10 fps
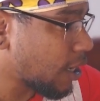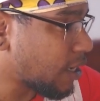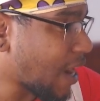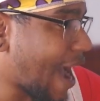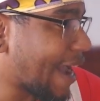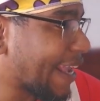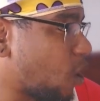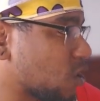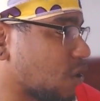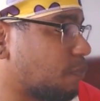Nah, he
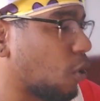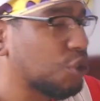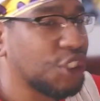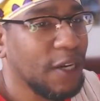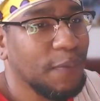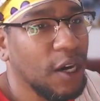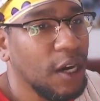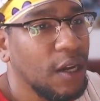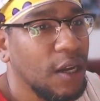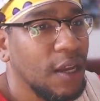on some bullshit, bro.
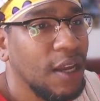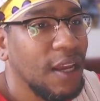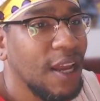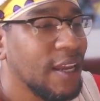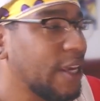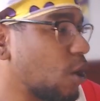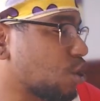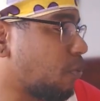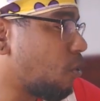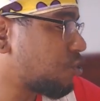He on
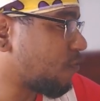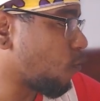some bullshit for